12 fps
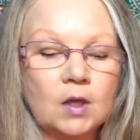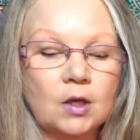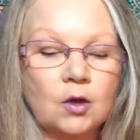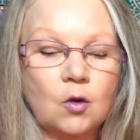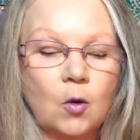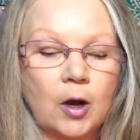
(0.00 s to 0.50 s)

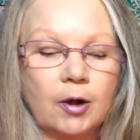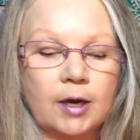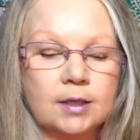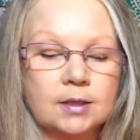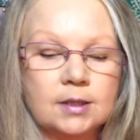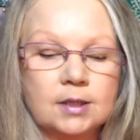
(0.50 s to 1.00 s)

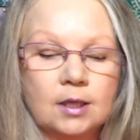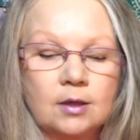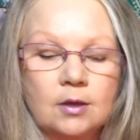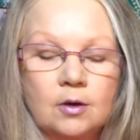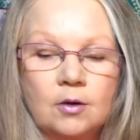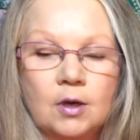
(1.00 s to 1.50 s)
Aquarius.
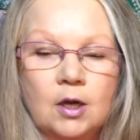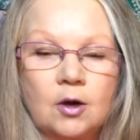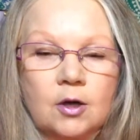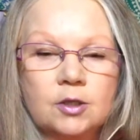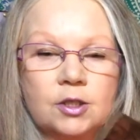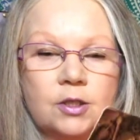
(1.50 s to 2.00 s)
Oh, a
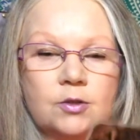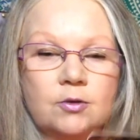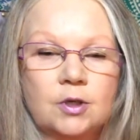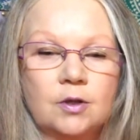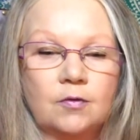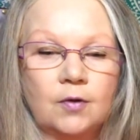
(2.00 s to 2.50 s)
card just sort
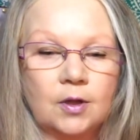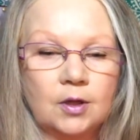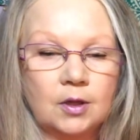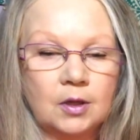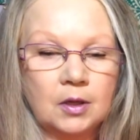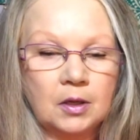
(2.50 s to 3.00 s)
of
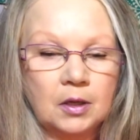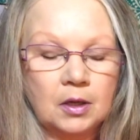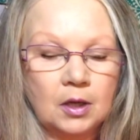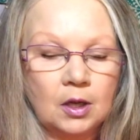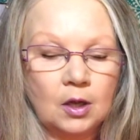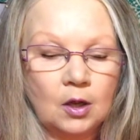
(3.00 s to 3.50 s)

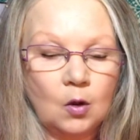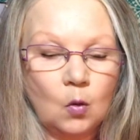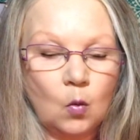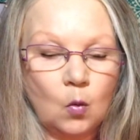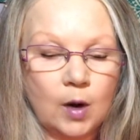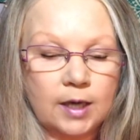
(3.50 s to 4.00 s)

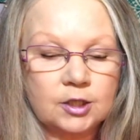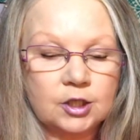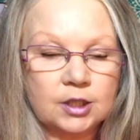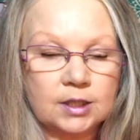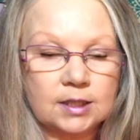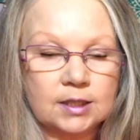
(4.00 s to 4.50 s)
wedged
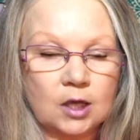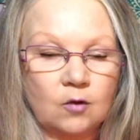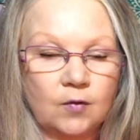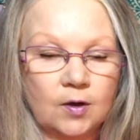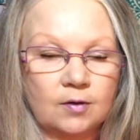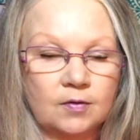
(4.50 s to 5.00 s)

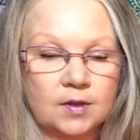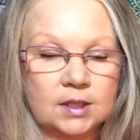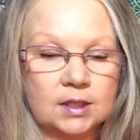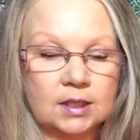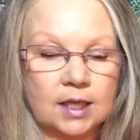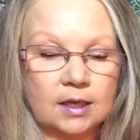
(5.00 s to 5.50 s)
itself out of
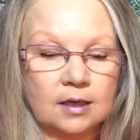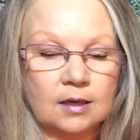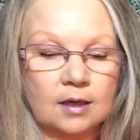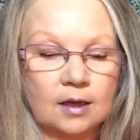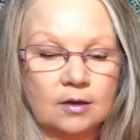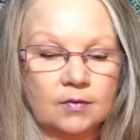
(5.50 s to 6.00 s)
the
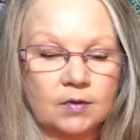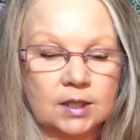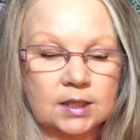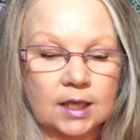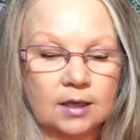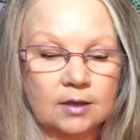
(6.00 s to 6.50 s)
out of the
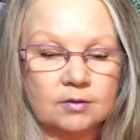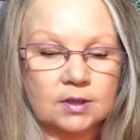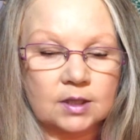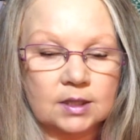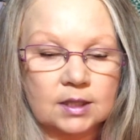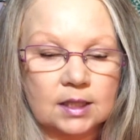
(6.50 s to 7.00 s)
deck. I was
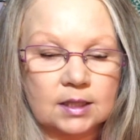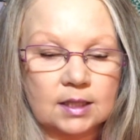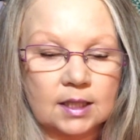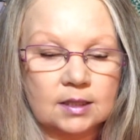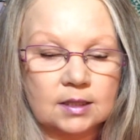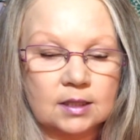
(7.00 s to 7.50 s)
going to say
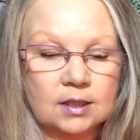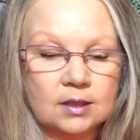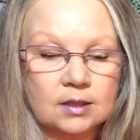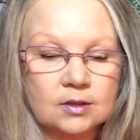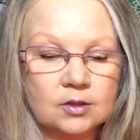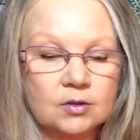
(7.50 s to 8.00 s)
desk.
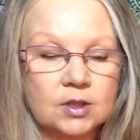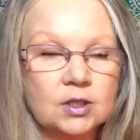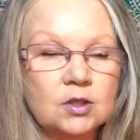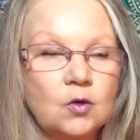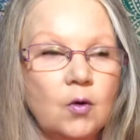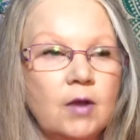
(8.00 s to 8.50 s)
So this
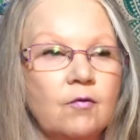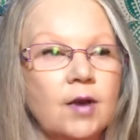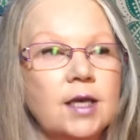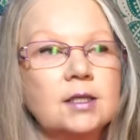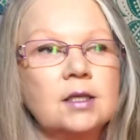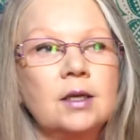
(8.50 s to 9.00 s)
is quite
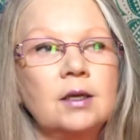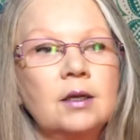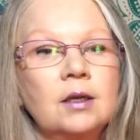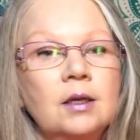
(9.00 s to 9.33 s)
fascinating.